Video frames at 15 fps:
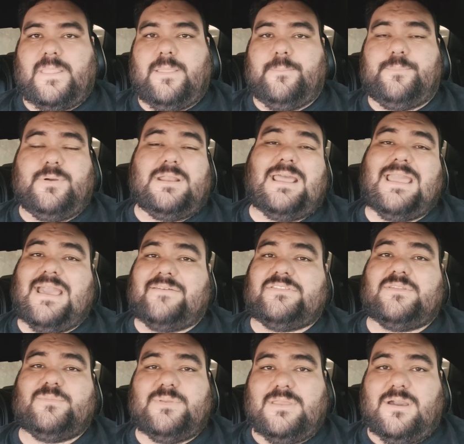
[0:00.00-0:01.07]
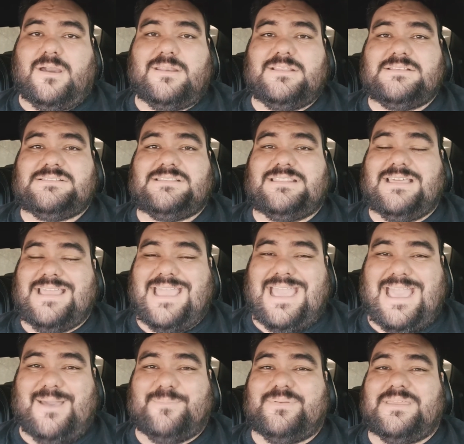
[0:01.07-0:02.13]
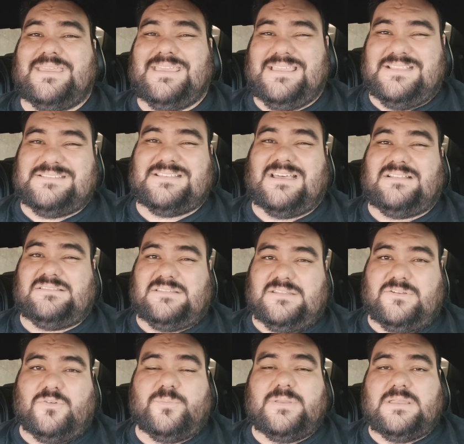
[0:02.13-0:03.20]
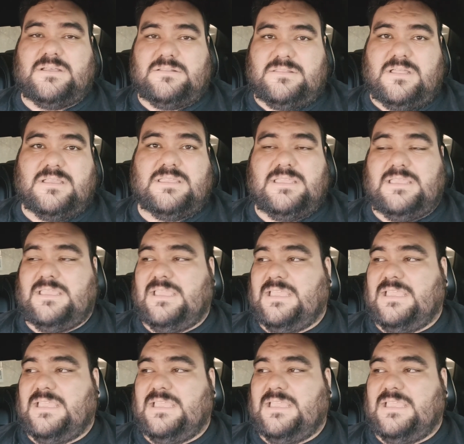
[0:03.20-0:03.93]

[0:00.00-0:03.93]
But I have to be honest, the app is a little bit clunky.